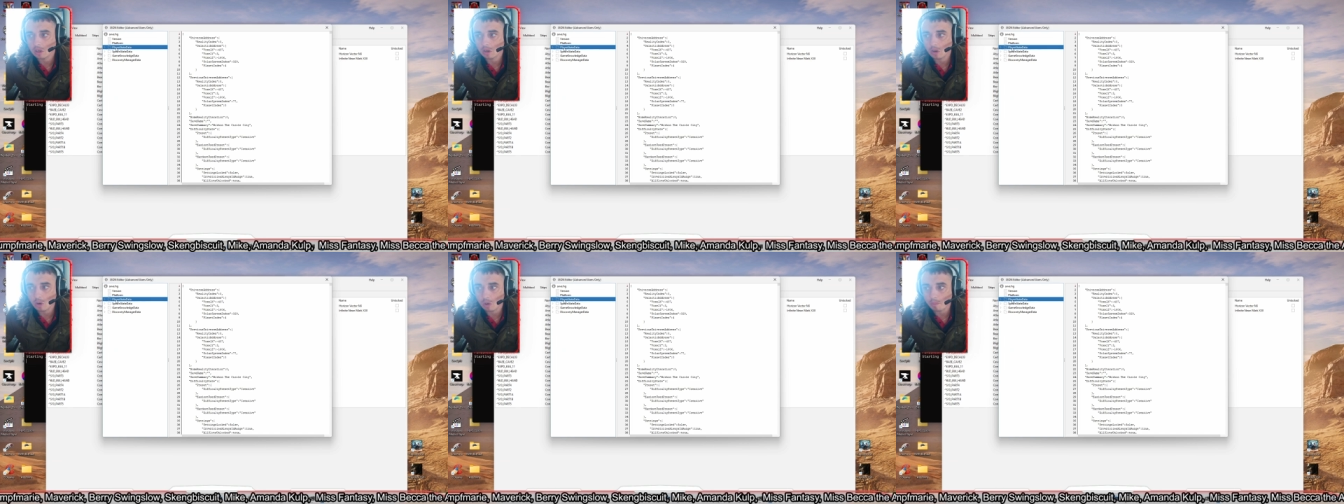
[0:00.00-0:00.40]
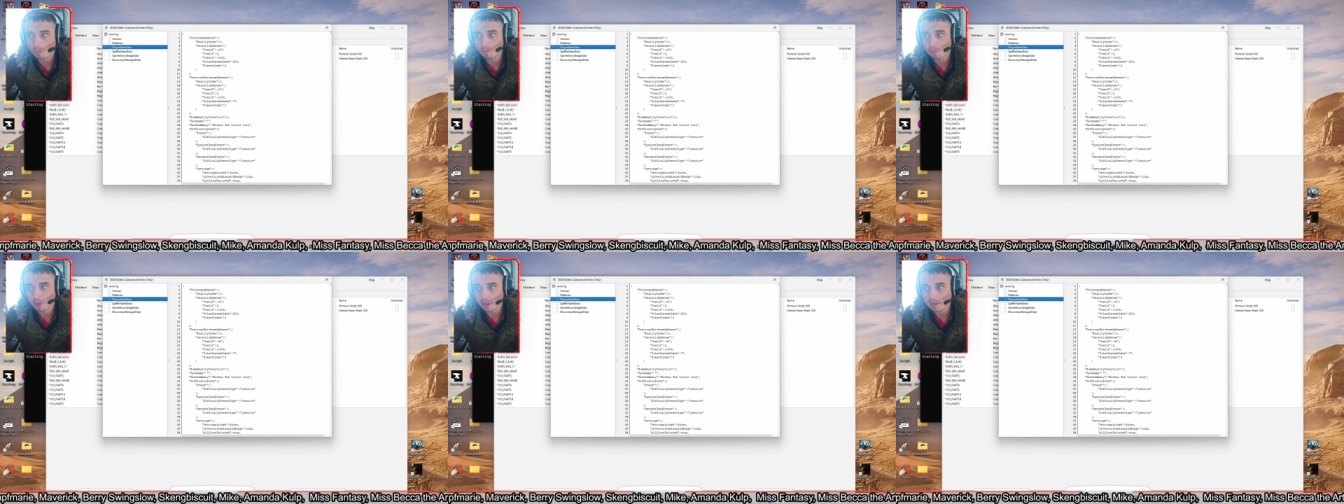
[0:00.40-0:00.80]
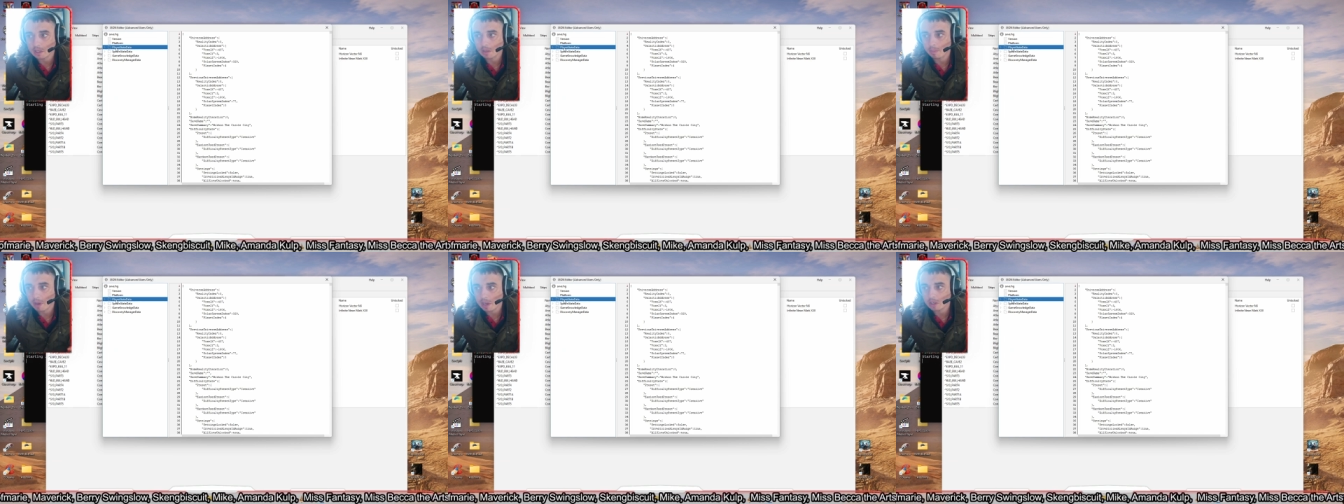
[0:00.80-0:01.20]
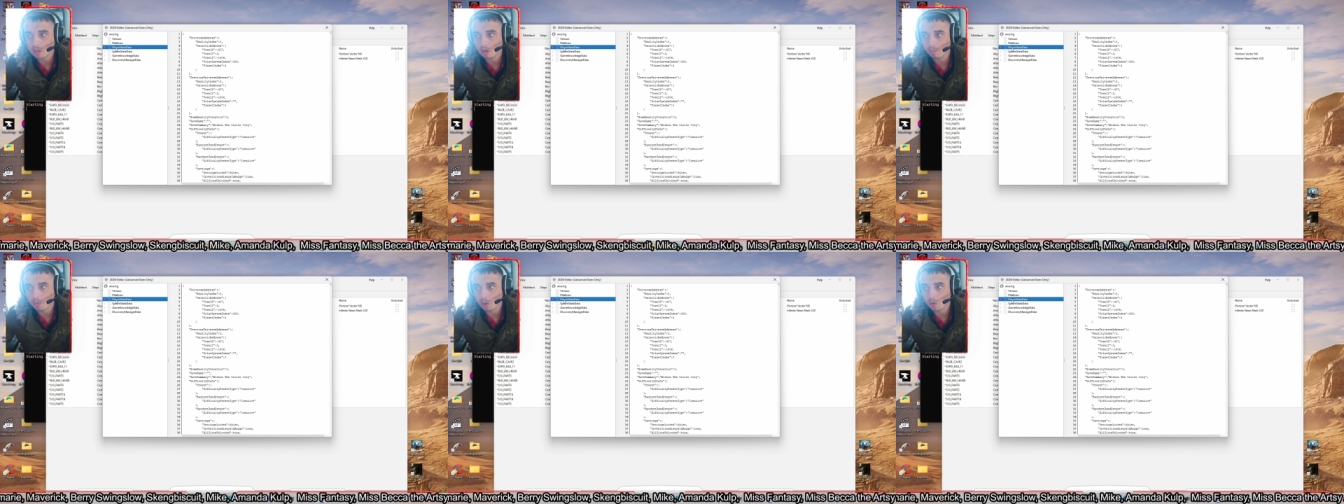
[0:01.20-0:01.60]
go and place a base
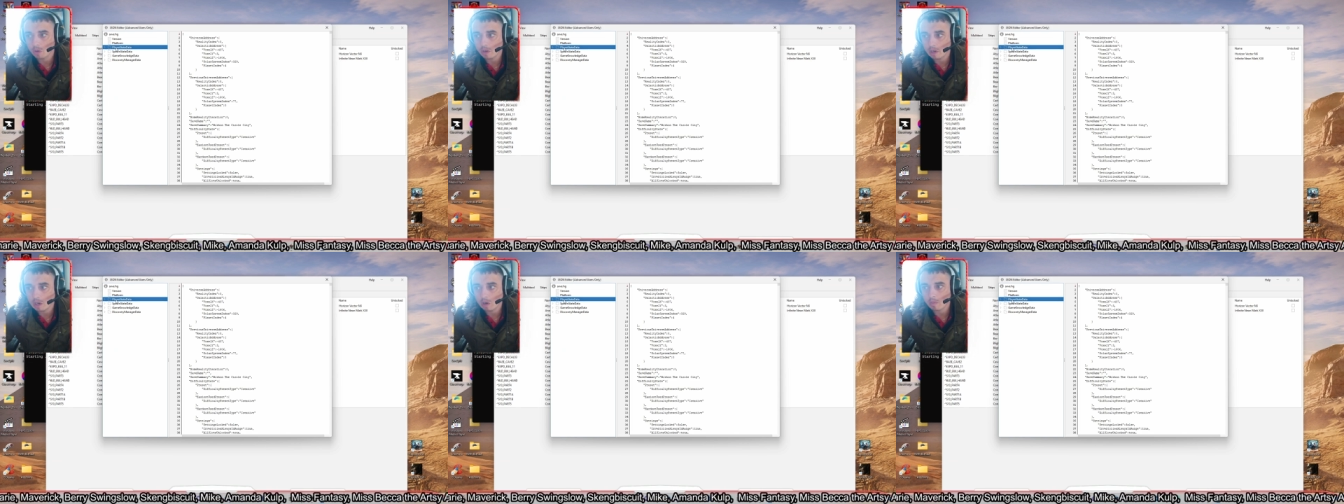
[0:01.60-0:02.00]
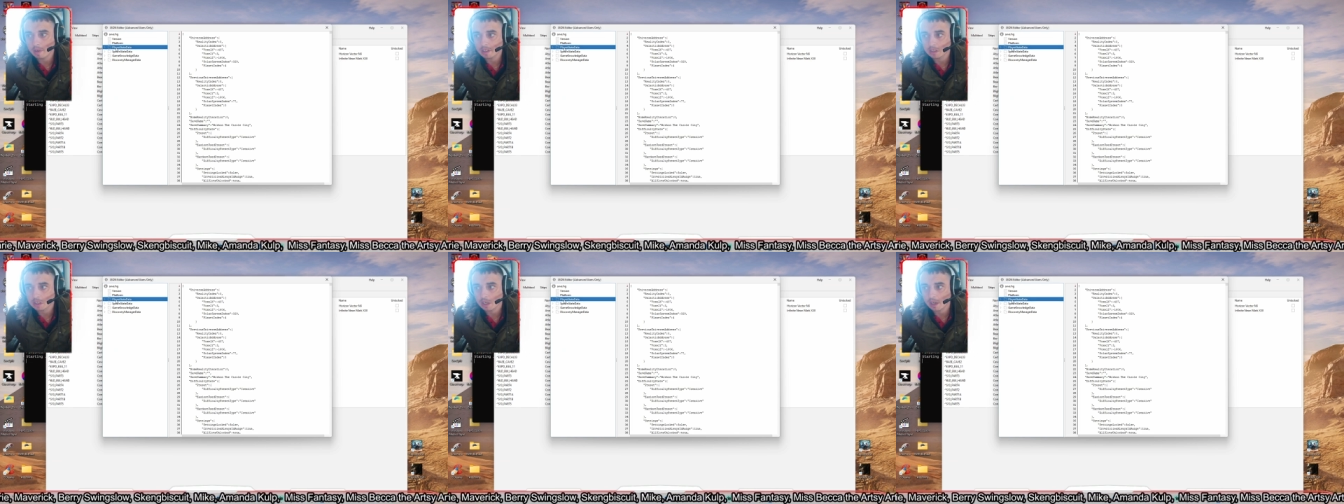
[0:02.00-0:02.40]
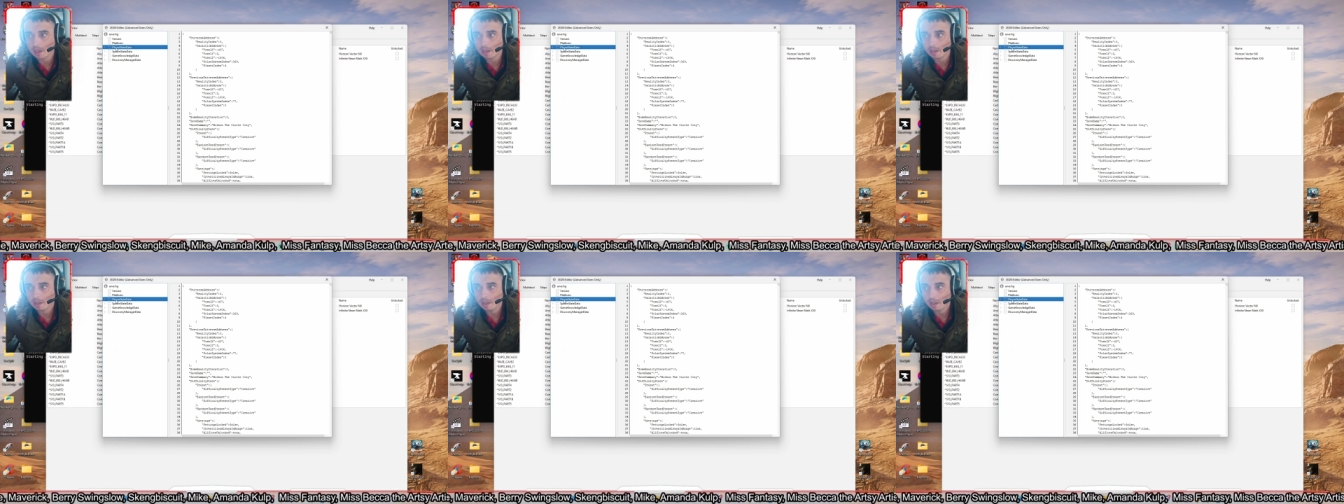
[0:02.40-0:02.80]
computer in No Man's Sky.